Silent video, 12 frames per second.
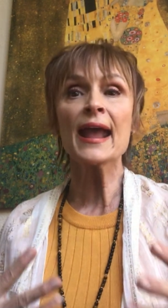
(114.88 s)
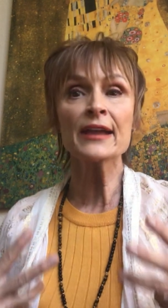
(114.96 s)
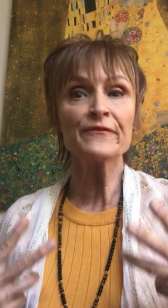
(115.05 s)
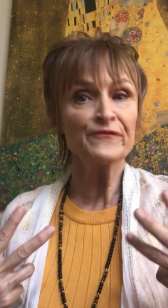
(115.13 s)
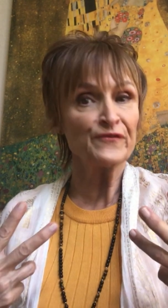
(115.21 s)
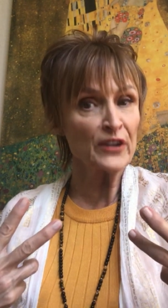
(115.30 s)

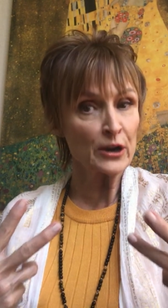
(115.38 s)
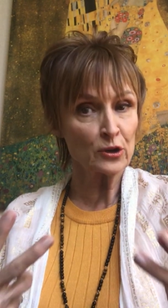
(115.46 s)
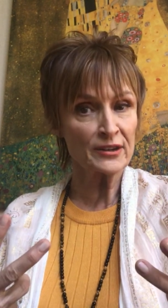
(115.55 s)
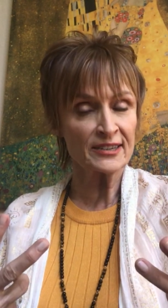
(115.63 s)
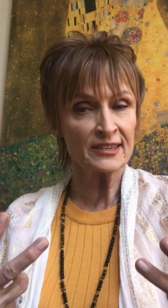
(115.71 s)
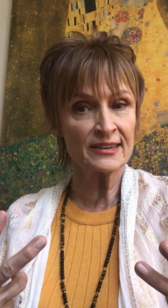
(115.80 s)
and
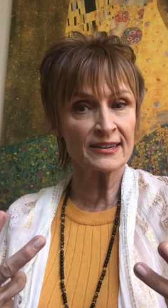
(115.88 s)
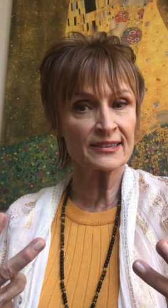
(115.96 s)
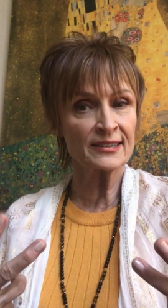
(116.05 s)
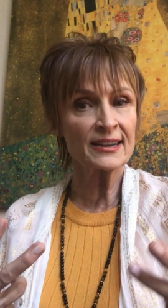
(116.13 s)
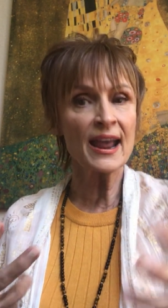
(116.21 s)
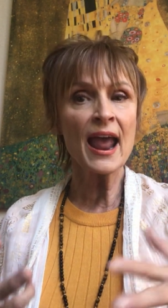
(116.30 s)

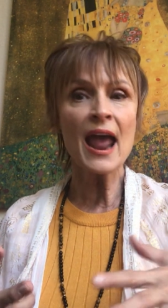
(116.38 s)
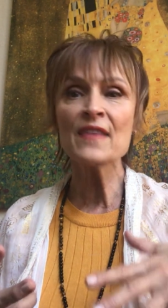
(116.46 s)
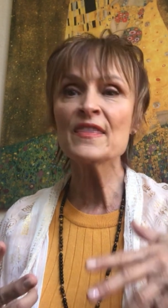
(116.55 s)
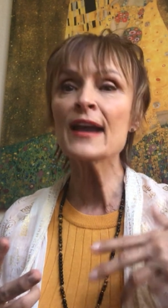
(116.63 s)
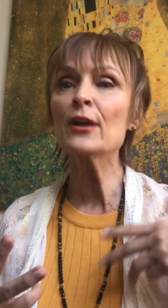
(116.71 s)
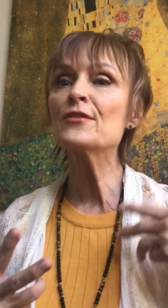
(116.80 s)
fearlessness,
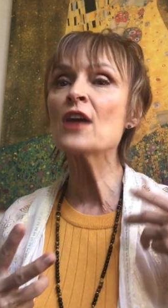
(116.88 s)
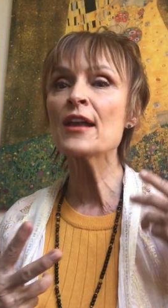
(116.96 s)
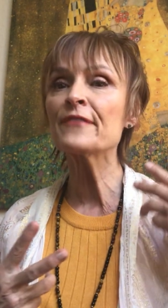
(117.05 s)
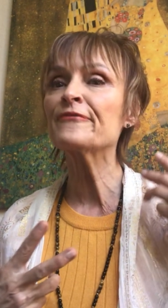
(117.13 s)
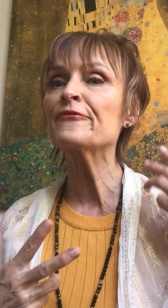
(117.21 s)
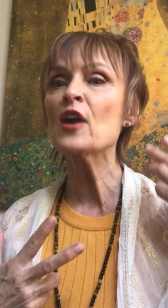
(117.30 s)
and they are not
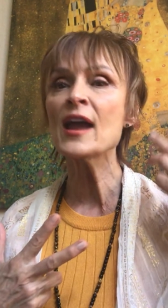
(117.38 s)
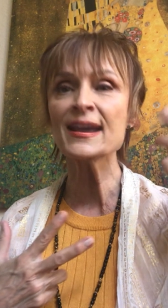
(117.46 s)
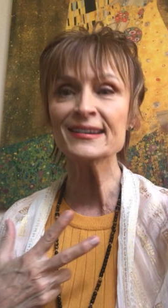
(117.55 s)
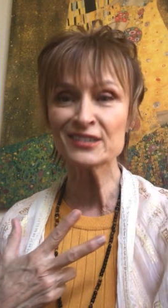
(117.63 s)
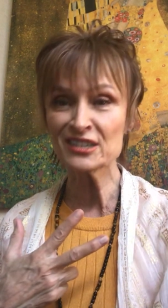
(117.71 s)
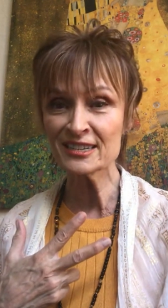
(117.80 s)

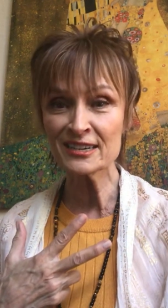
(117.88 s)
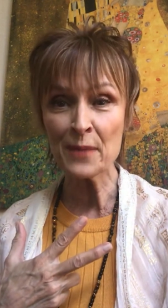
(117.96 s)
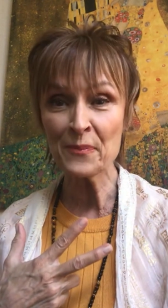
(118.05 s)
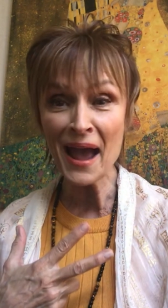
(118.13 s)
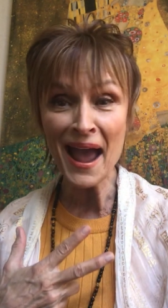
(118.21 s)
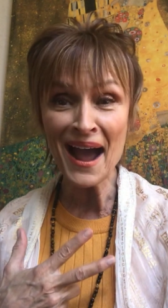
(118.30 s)
afraid to
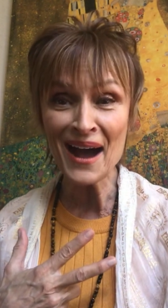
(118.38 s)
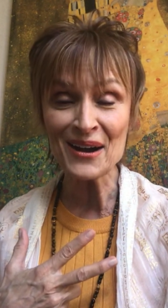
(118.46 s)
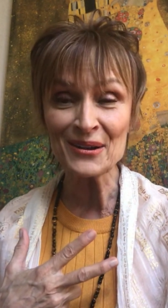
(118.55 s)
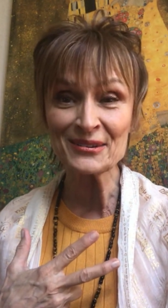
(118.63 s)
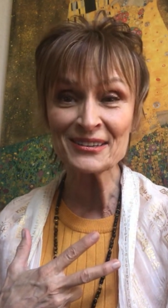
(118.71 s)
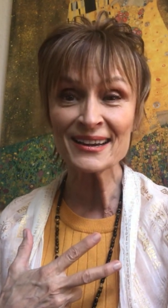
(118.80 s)
step
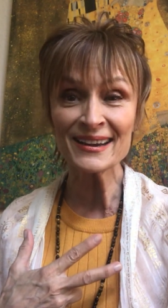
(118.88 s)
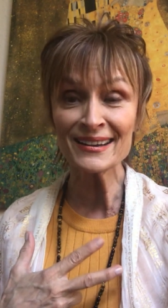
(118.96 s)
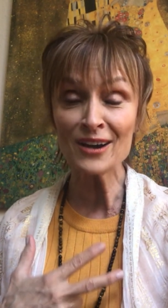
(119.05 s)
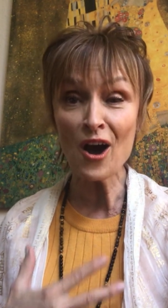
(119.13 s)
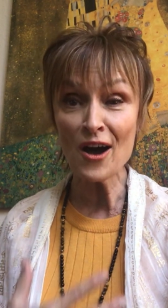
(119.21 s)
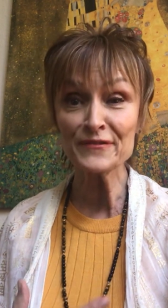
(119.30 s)
out.
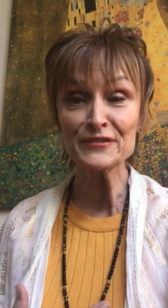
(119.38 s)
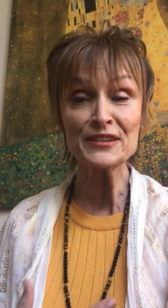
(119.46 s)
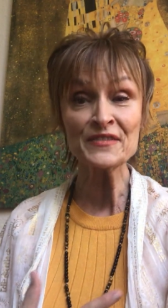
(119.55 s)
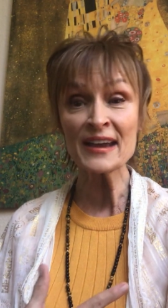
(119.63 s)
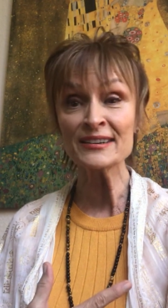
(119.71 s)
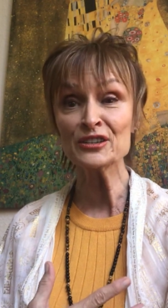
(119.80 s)
And
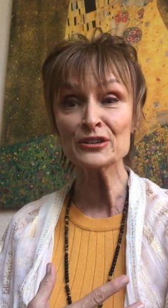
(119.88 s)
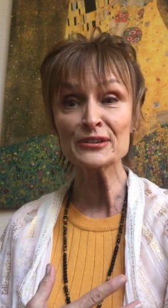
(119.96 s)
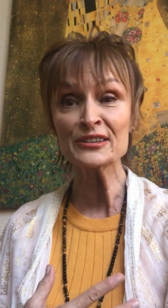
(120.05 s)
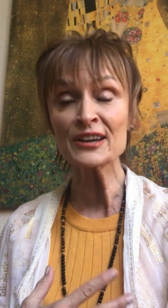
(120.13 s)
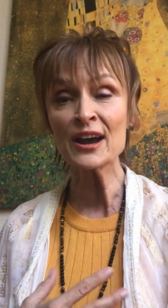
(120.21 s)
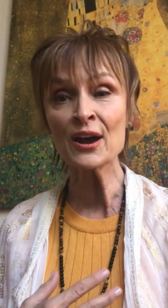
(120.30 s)
often they do
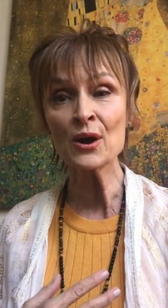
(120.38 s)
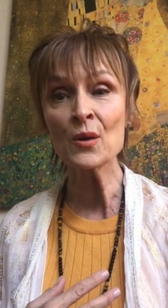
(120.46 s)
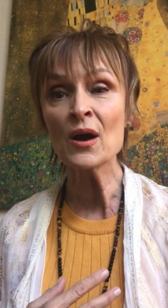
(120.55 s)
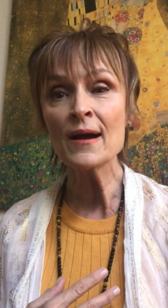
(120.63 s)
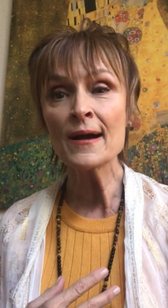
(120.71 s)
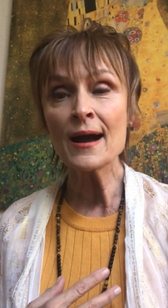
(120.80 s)

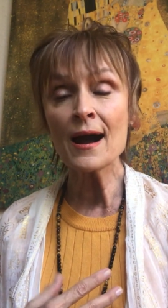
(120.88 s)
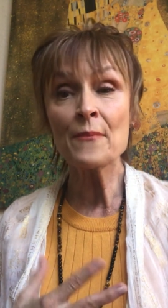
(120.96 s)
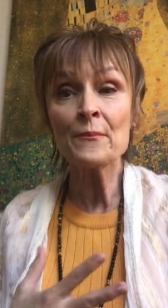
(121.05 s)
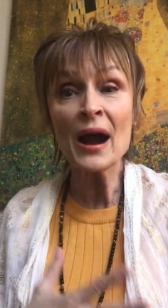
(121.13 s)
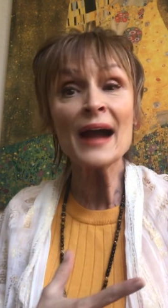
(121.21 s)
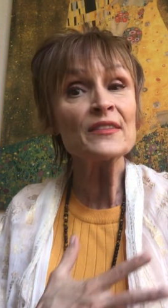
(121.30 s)
so
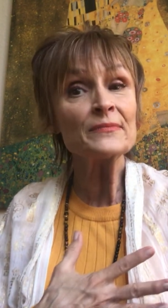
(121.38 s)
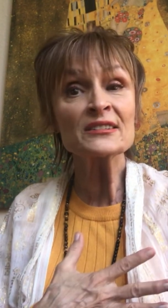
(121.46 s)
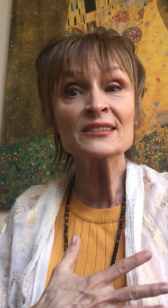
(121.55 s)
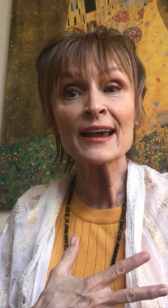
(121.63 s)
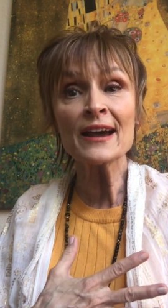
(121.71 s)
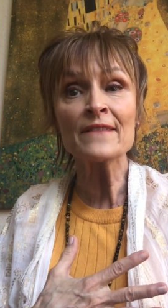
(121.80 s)
by
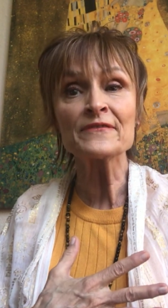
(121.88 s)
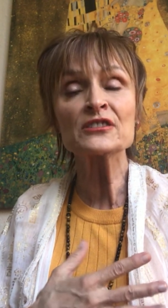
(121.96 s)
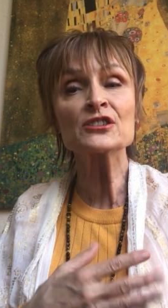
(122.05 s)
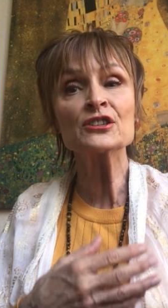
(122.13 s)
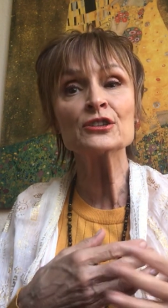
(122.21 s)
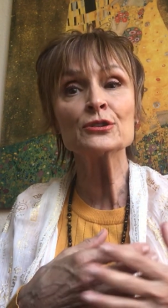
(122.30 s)

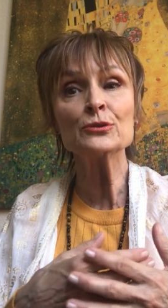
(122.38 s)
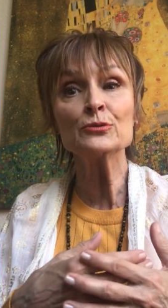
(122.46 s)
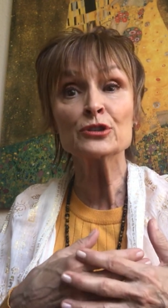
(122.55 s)
themselves to